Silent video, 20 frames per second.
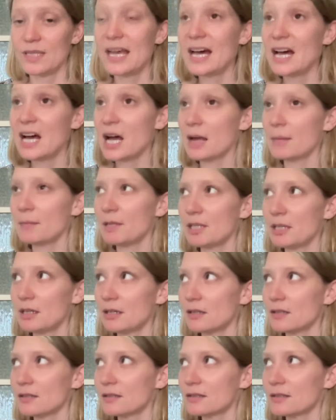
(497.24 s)
Yeah, I mean
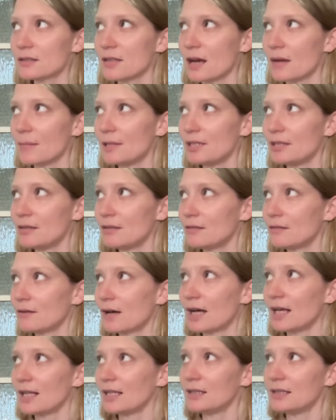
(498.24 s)
I mean
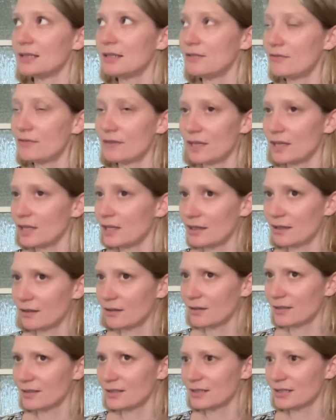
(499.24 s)
I live here
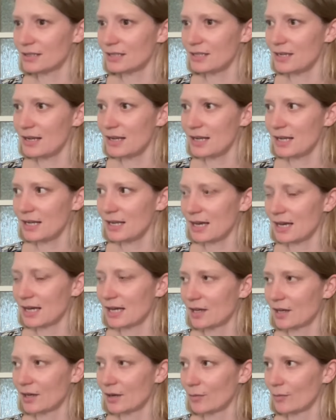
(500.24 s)
in Sydney.
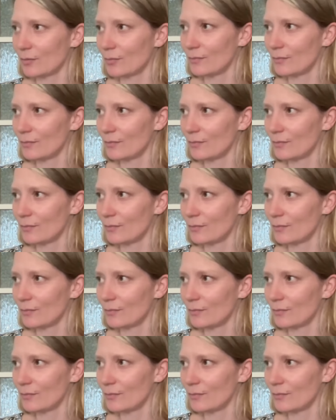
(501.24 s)
I